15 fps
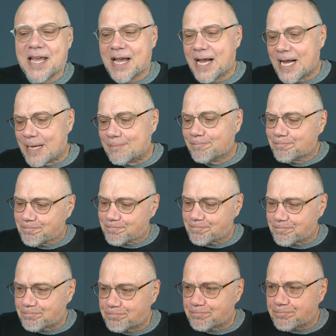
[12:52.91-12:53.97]

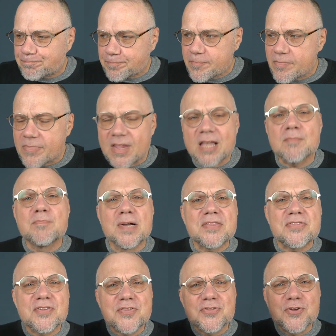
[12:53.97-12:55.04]

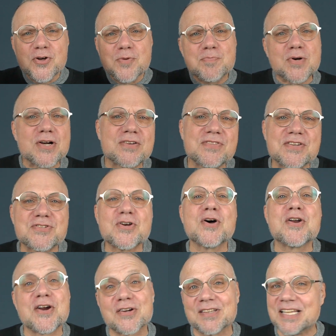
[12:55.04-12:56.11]
But the third book that's
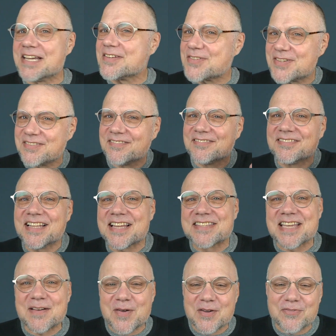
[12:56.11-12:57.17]
on our list, that's
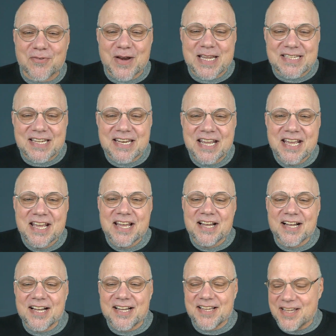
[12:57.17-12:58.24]
how I'll phrase it,
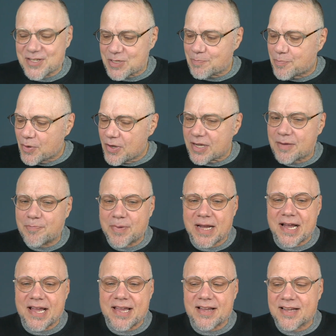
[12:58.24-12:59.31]
is a book
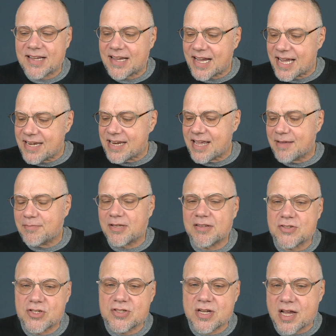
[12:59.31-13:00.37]
by a guy
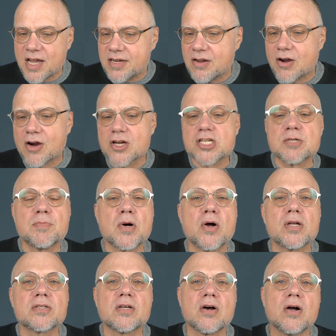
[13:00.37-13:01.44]
named John
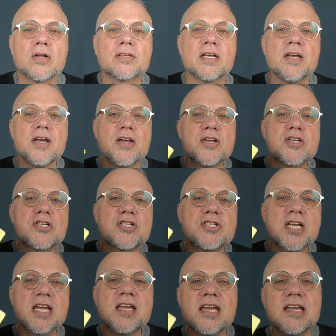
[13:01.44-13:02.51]
Archibald called
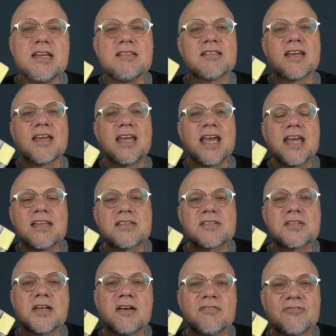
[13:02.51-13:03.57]
Shaking the
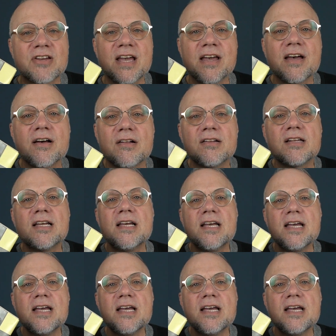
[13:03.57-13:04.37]
Gates of Hell.